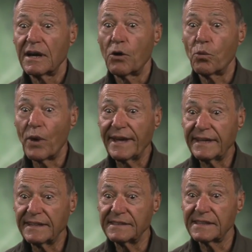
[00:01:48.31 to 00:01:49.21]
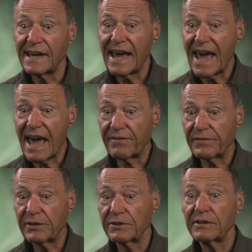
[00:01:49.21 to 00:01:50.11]
awakened
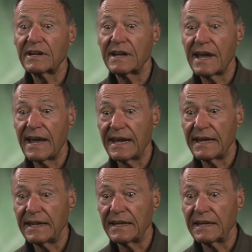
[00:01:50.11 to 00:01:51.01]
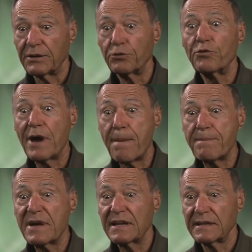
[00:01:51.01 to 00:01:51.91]
after a
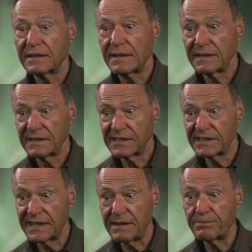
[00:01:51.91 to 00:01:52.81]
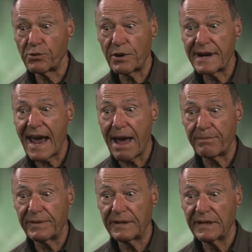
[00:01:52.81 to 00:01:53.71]
REM sleep or
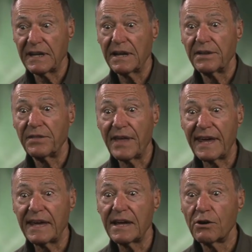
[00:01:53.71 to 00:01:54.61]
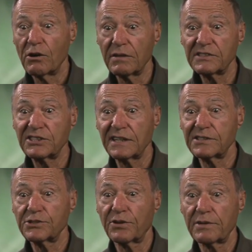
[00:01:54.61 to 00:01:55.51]
nap, they all of a sudden
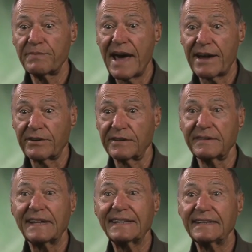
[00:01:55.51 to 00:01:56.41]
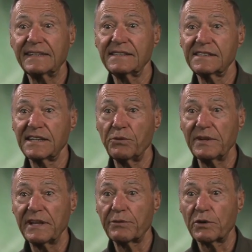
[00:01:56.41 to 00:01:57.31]
saw the pattern that they didn't see
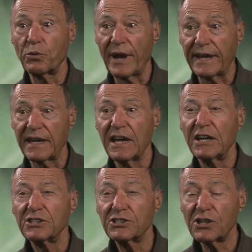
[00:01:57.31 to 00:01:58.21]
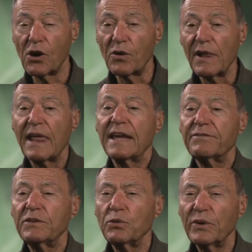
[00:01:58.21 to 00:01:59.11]
when they were awake. So,
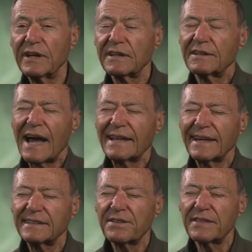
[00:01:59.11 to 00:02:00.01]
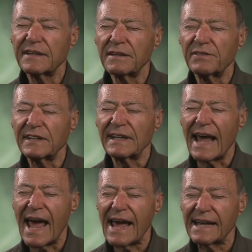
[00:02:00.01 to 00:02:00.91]
if you will, I like to think of it
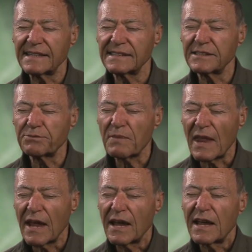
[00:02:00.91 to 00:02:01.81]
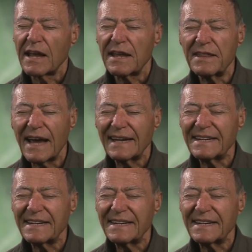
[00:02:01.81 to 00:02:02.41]
as not